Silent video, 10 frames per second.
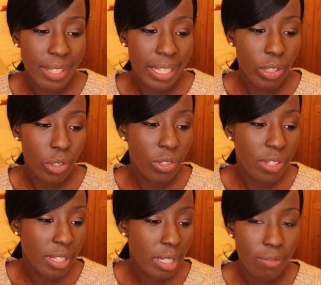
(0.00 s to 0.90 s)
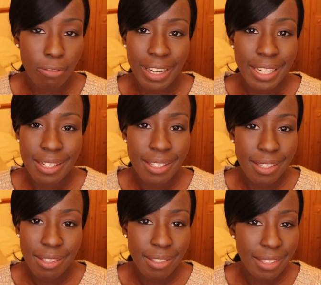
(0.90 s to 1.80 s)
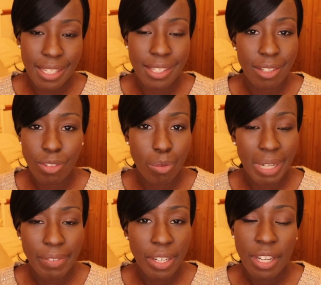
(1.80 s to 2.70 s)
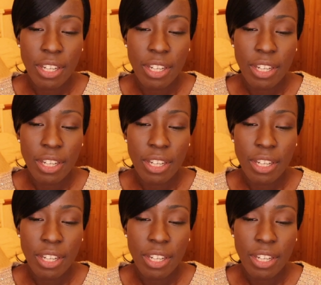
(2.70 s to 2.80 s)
they're your cousin's friend's sister or whatever.